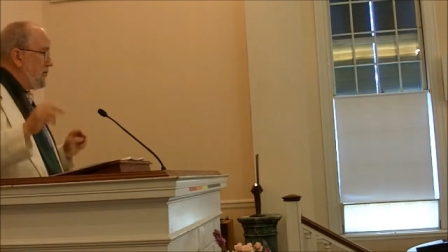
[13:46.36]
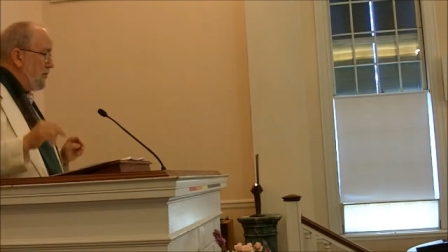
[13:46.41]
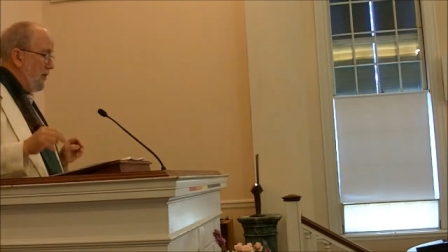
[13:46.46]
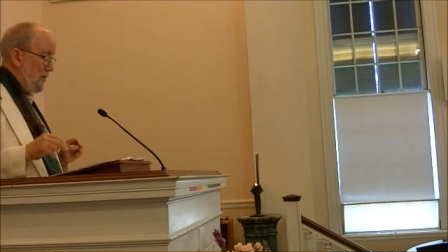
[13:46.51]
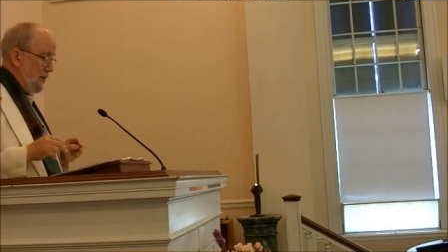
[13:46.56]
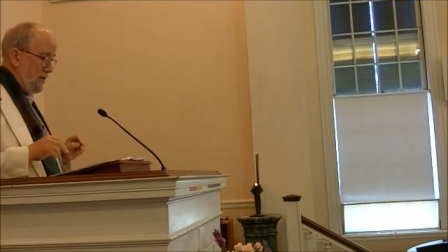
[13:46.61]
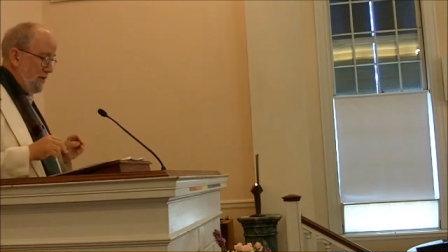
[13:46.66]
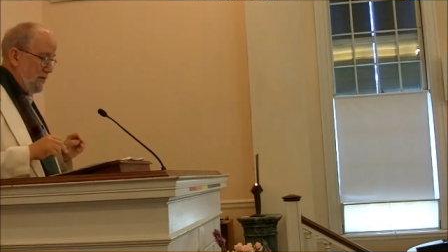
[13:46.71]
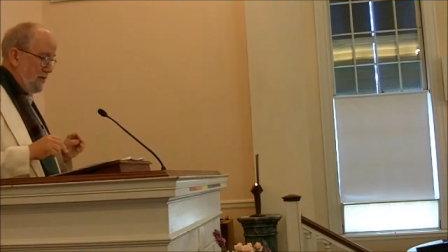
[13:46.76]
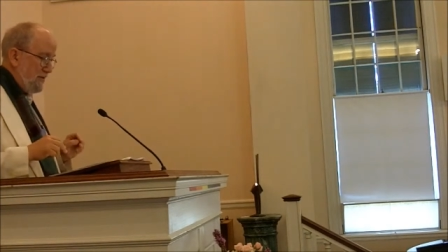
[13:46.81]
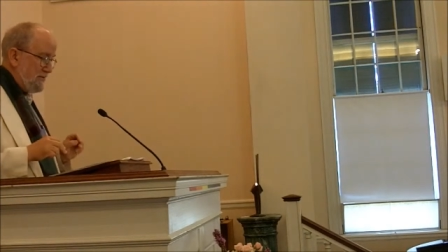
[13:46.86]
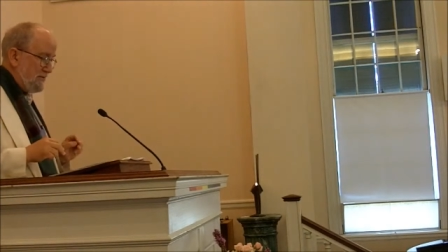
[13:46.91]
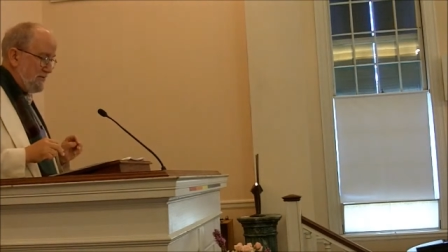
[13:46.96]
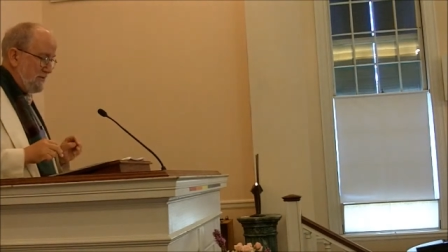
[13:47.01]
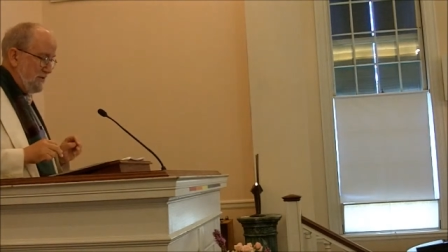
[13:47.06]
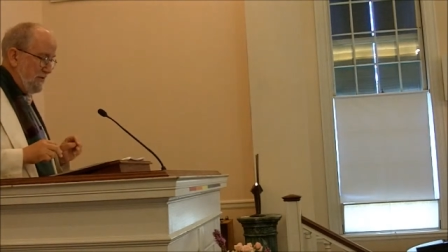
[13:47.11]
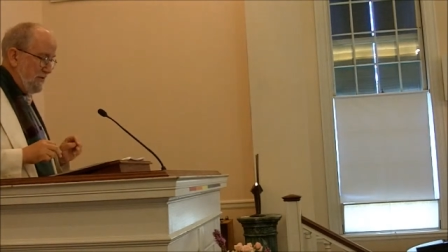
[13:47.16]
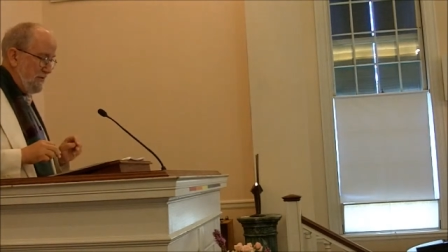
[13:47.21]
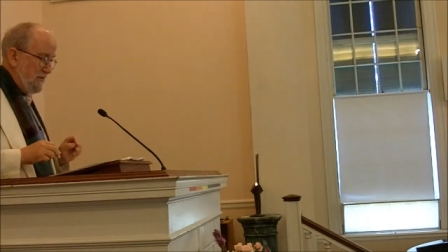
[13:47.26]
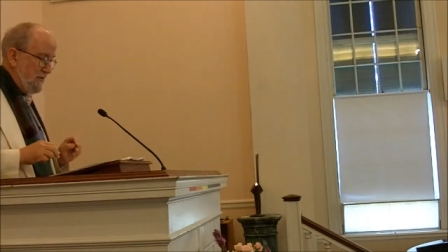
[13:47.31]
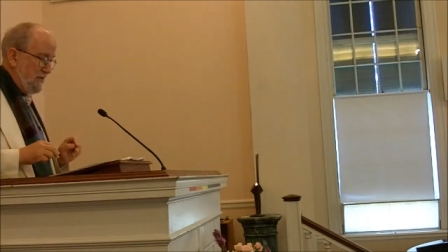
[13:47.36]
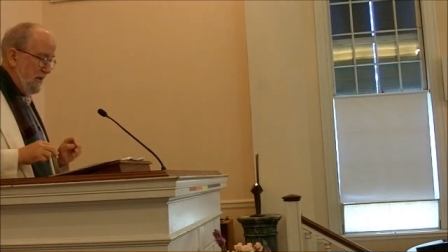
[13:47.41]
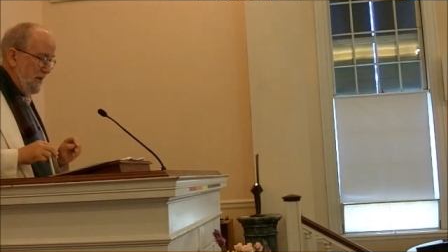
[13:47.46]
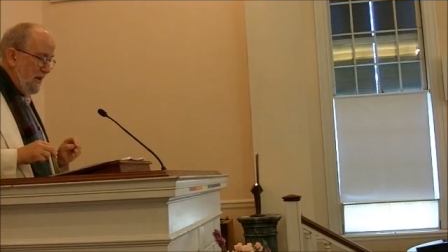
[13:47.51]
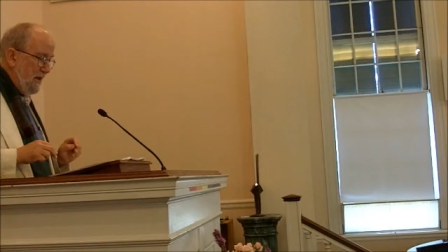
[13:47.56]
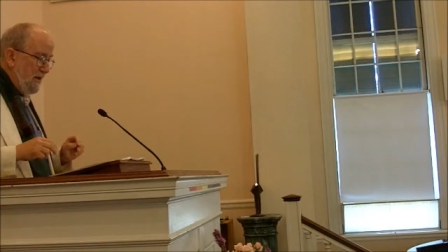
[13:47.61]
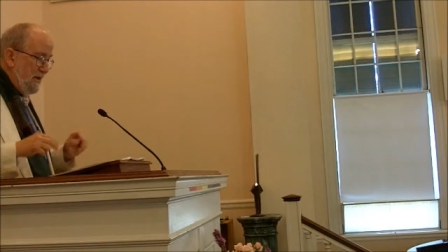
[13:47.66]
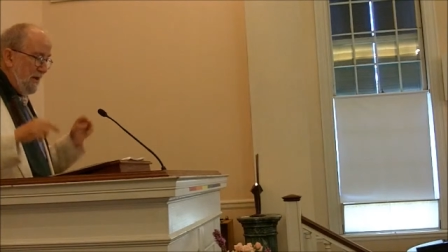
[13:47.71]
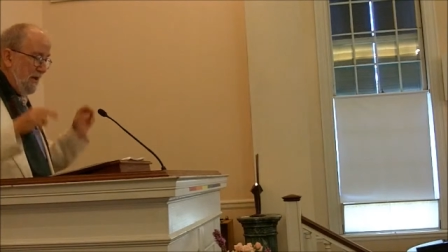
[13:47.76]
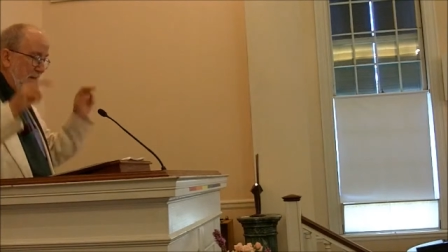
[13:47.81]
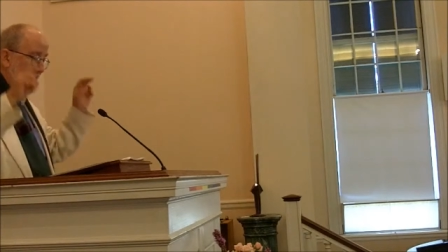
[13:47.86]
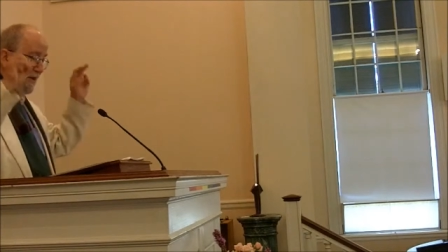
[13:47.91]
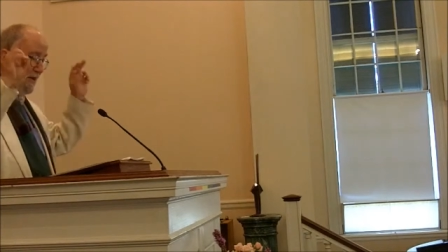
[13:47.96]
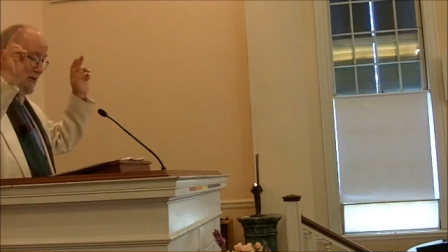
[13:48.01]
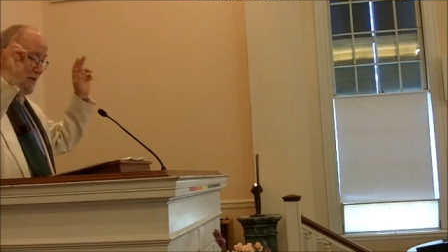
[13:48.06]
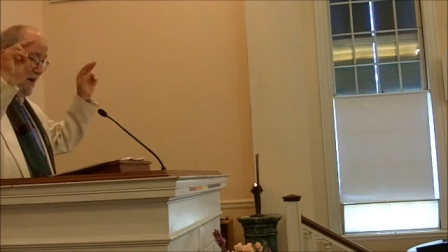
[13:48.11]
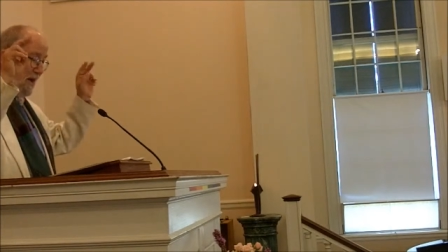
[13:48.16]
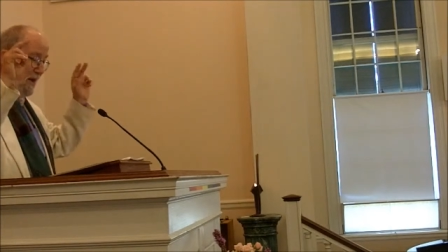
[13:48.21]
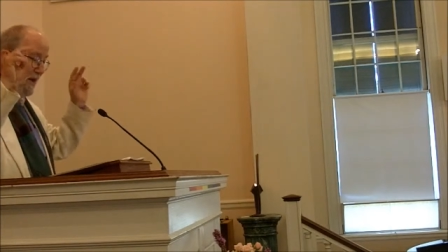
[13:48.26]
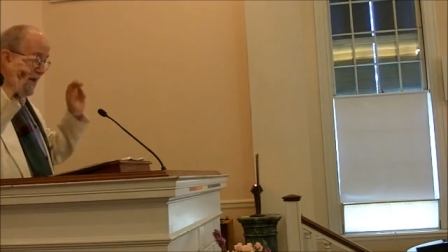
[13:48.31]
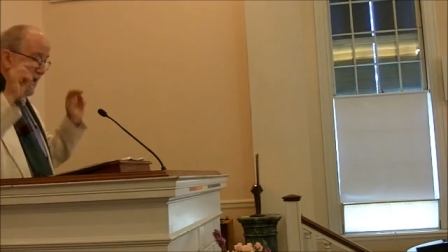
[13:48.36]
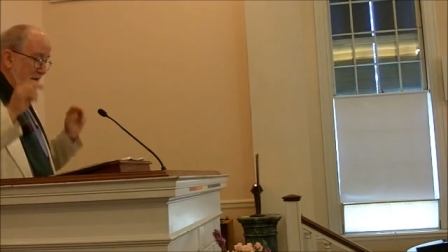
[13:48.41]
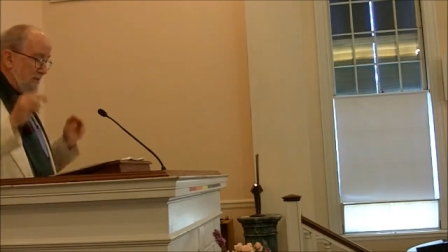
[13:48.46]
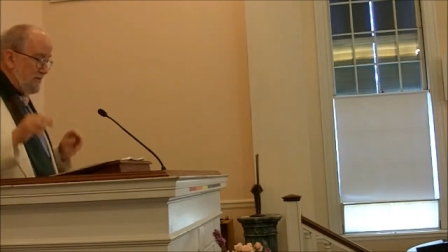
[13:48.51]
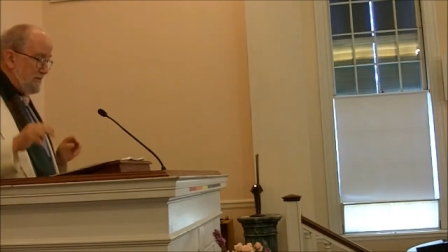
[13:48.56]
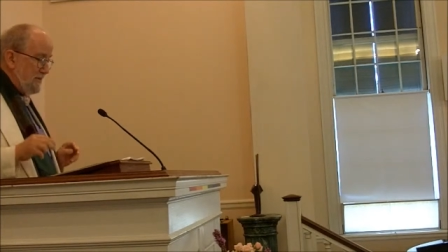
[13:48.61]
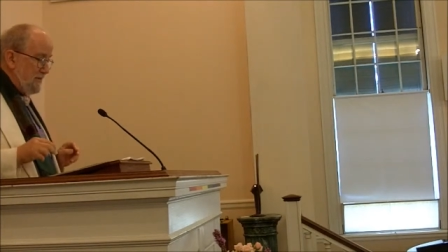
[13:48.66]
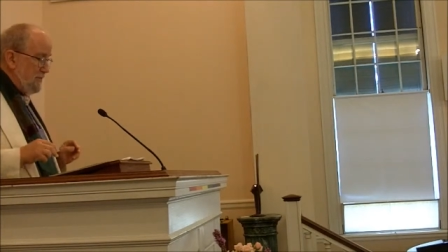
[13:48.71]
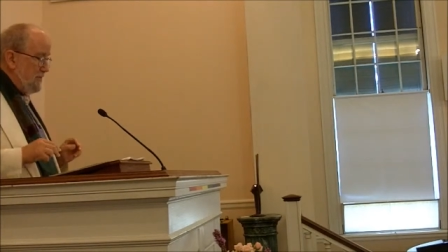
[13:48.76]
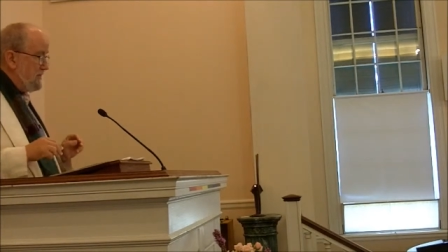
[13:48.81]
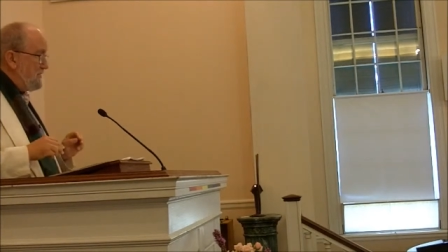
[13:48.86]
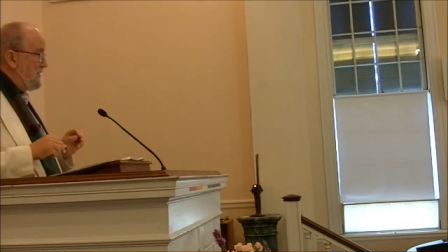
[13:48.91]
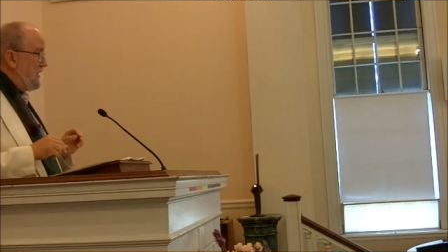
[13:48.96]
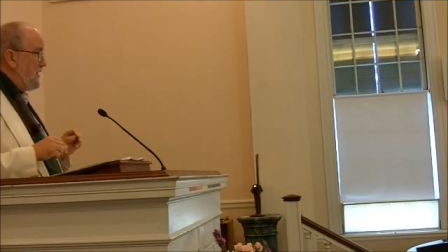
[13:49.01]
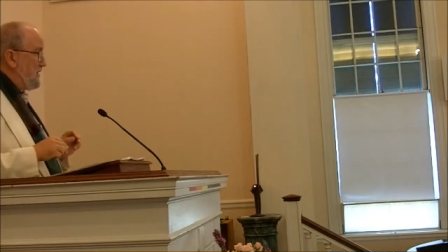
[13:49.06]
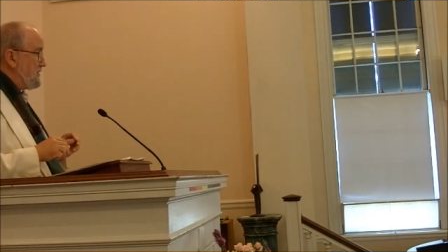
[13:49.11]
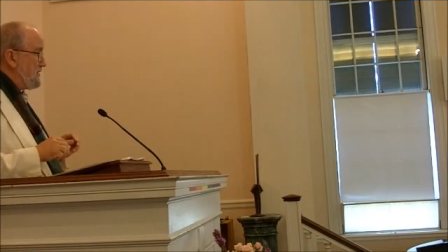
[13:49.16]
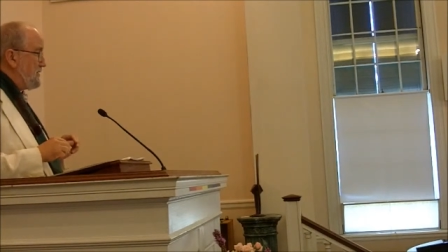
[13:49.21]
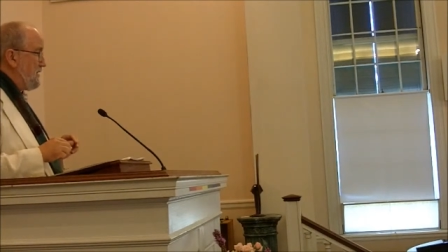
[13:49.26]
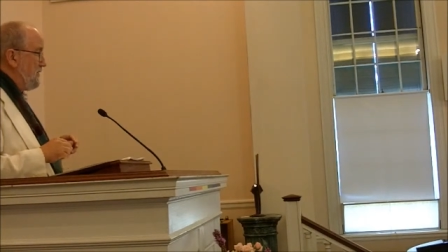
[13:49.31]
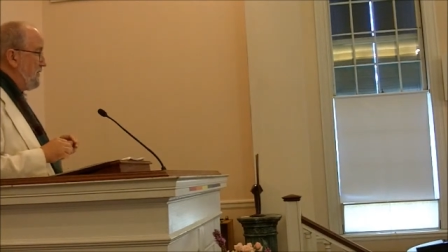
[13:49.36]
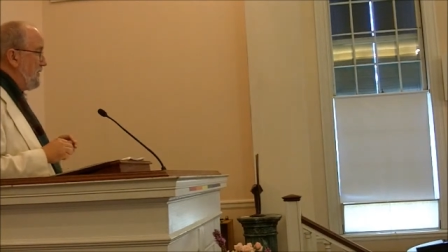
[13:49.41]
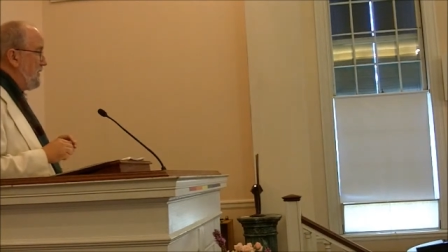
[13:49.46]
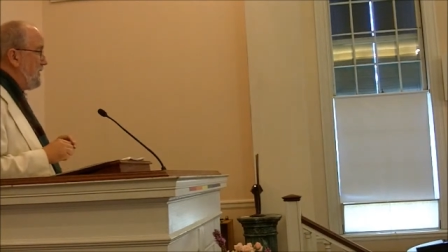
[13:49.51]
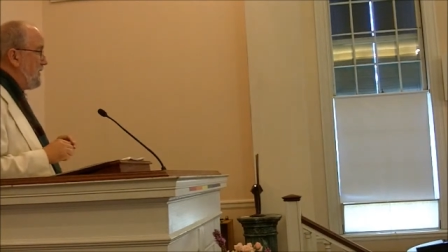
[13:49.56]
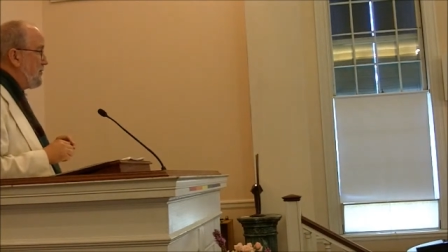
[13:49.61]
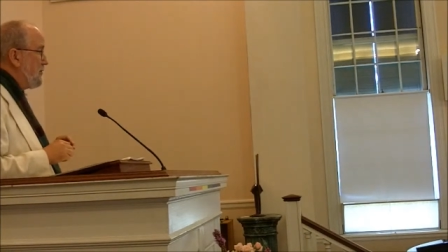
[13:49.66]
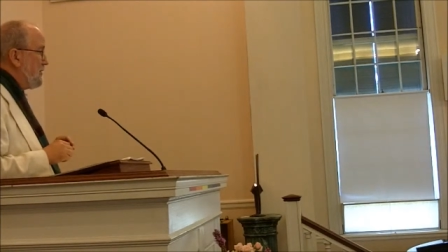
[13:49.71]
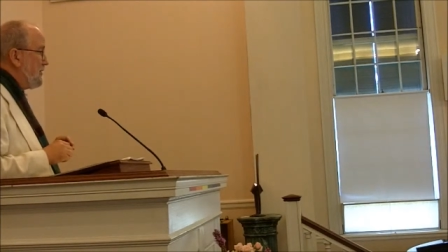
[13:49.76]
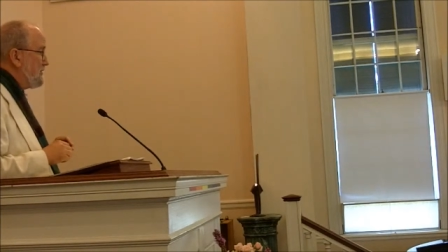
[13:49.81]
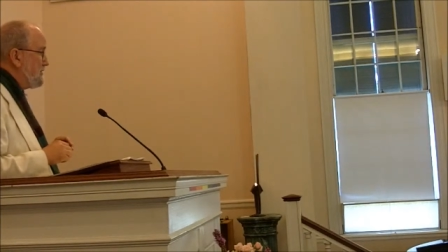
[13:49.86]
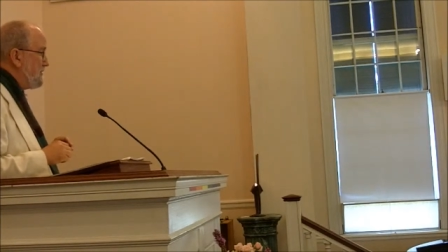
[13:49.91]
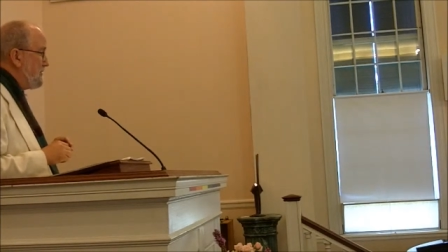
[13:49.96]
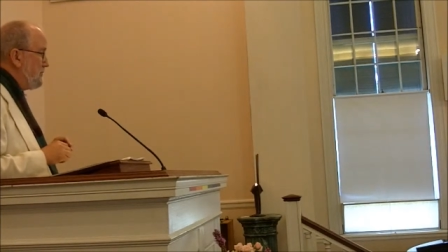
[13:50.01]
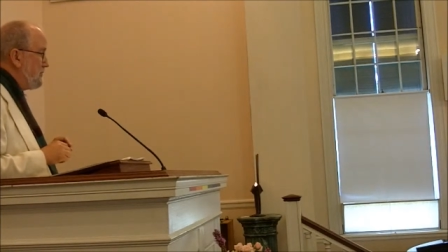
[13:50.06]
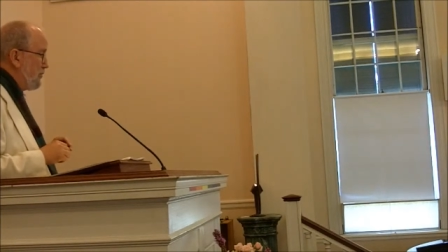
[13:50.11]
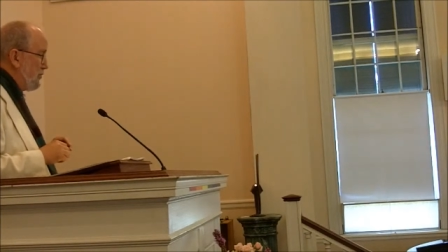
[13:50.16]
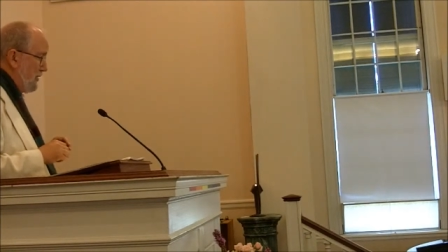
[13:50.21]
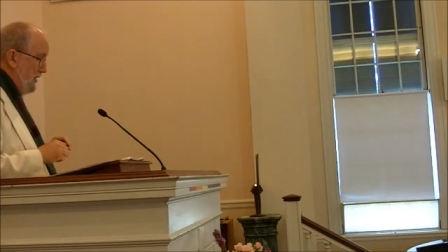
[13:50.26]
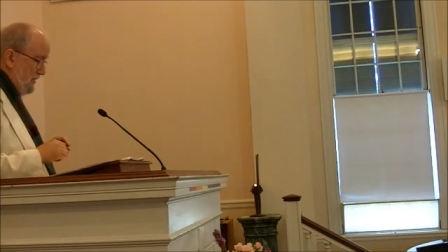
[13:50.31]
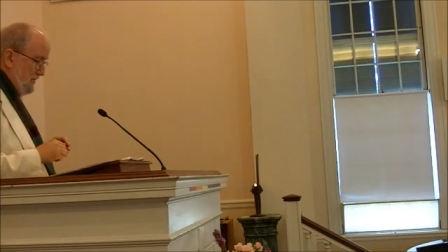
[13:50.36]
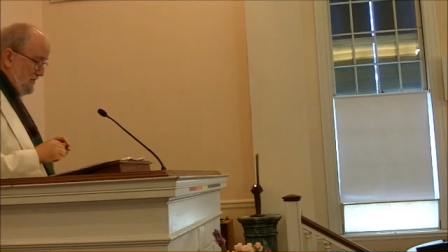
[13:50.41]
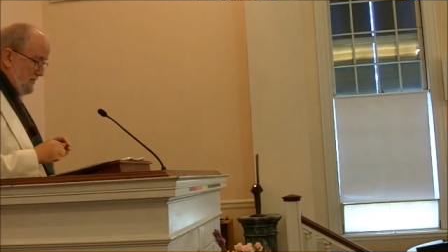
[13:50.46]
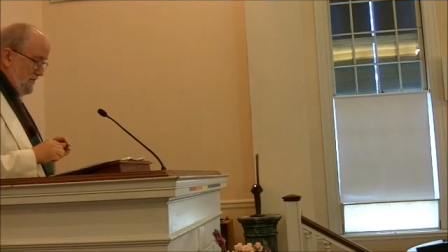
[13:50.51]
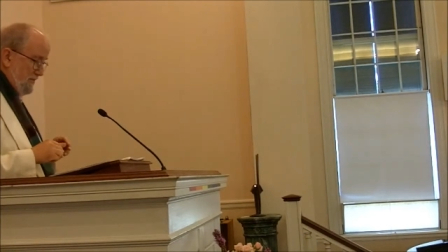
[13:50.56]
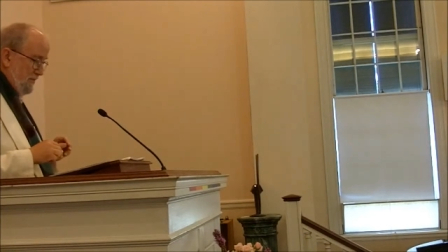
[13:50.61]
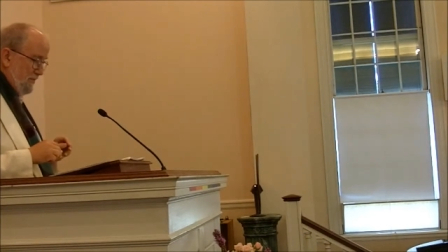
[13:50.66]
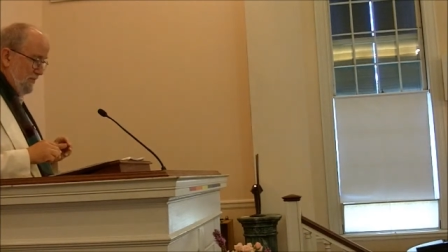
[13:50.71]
to all Christians and not actually possessed of any Christian prince.